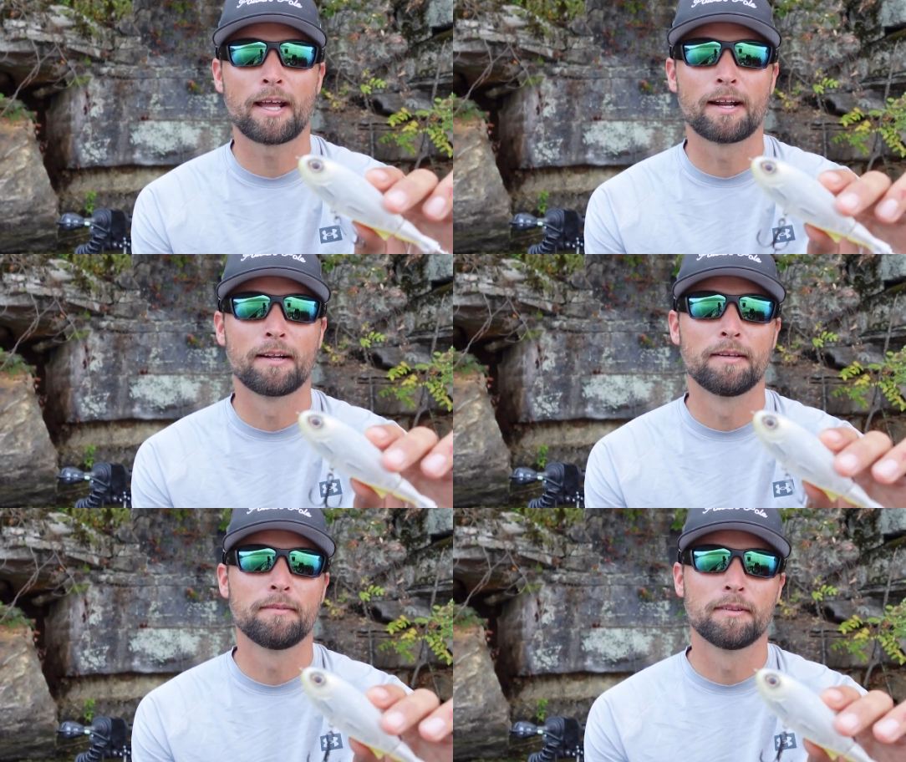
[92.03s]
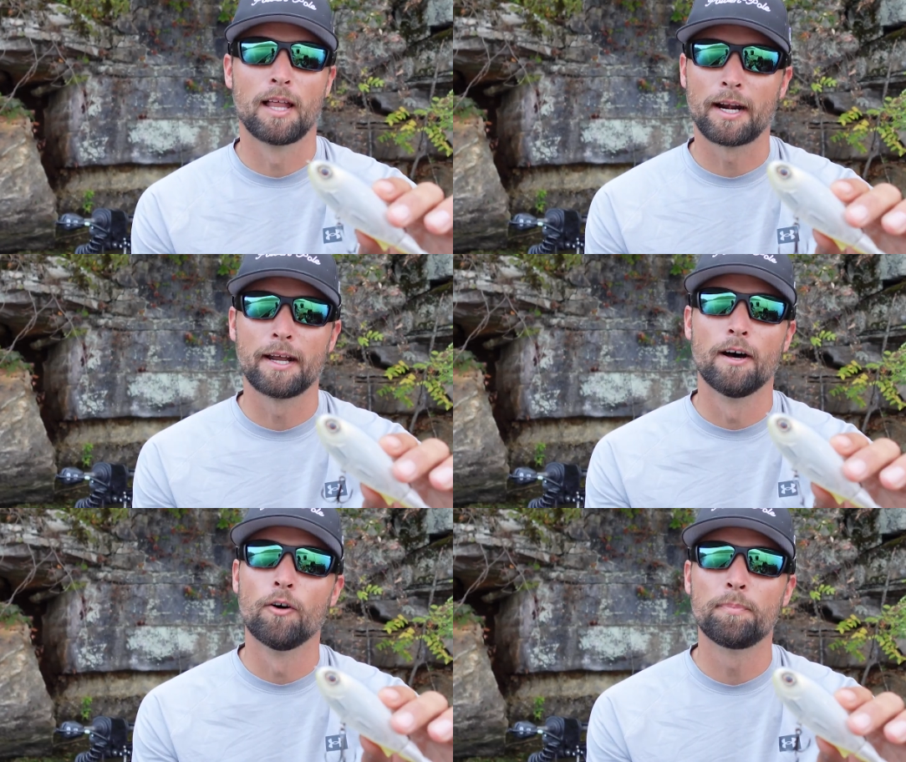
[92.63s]
I had a lot
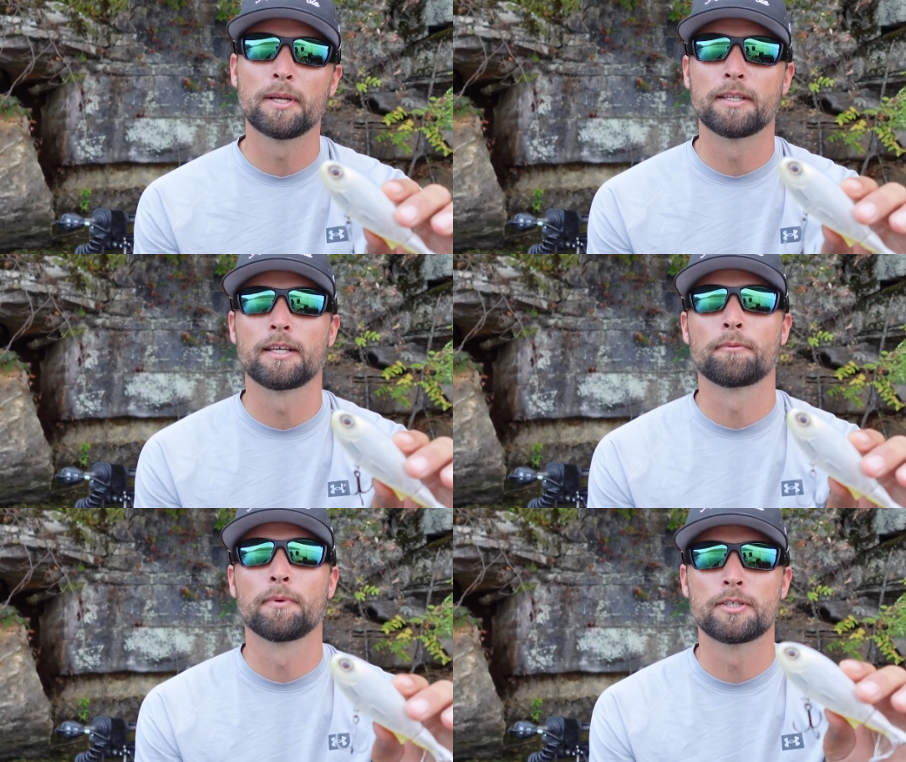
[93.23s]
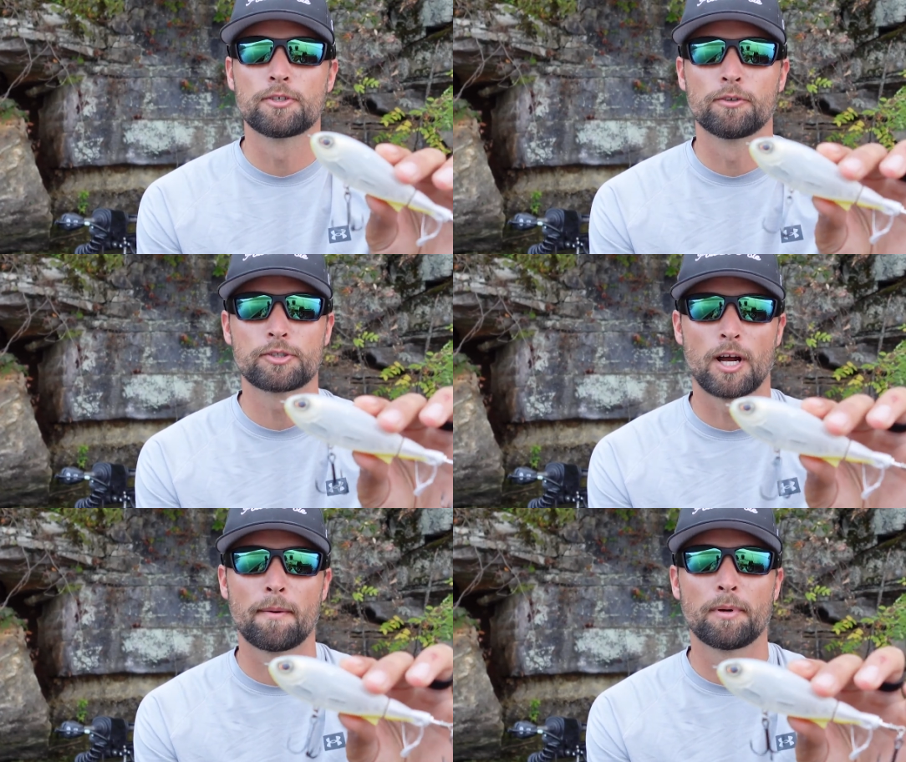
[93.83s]
of help in the original
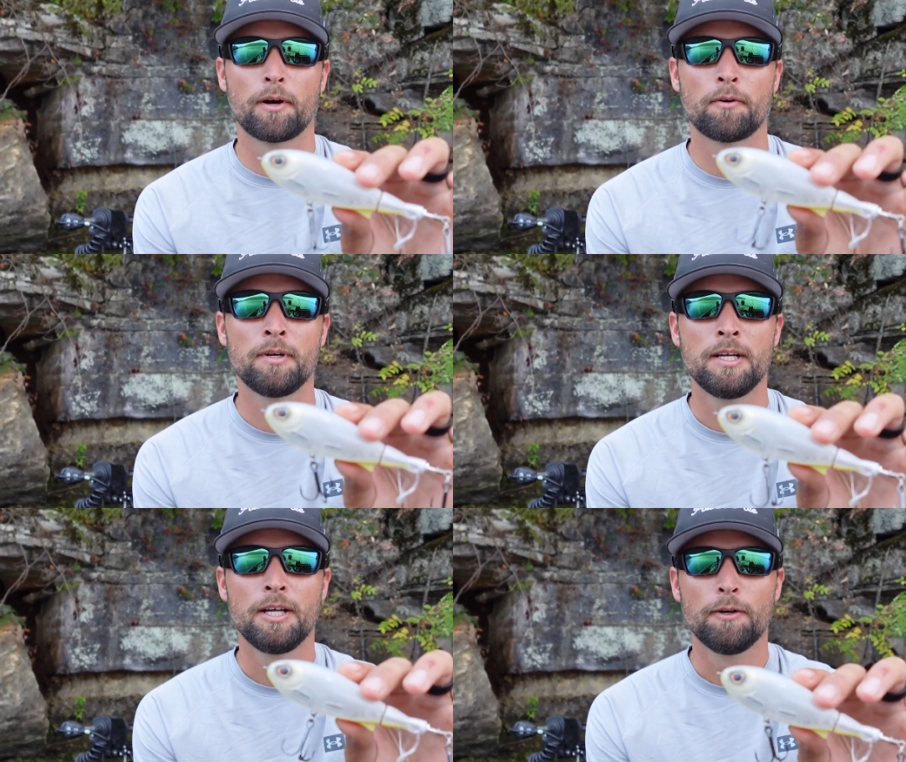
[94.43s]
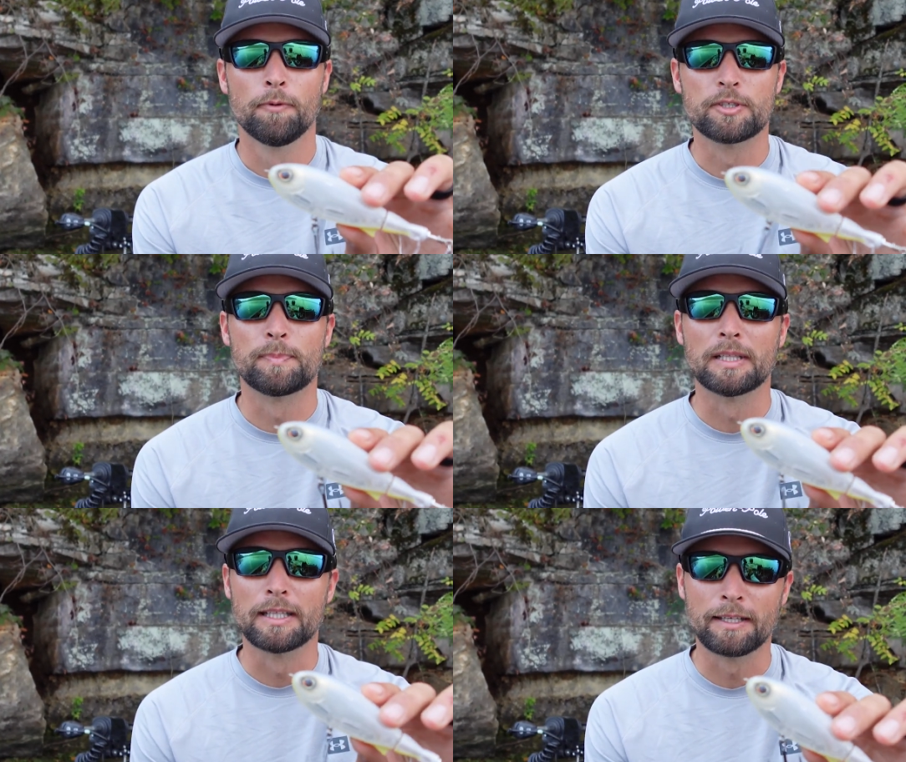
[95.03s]
Choppo, which,
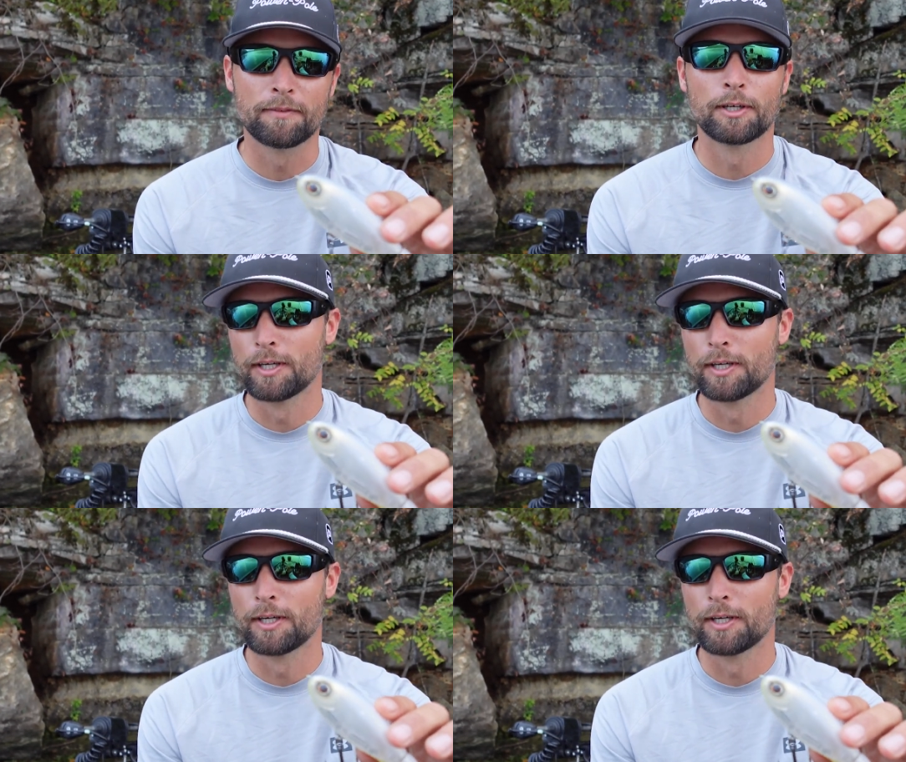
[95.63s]
believe it or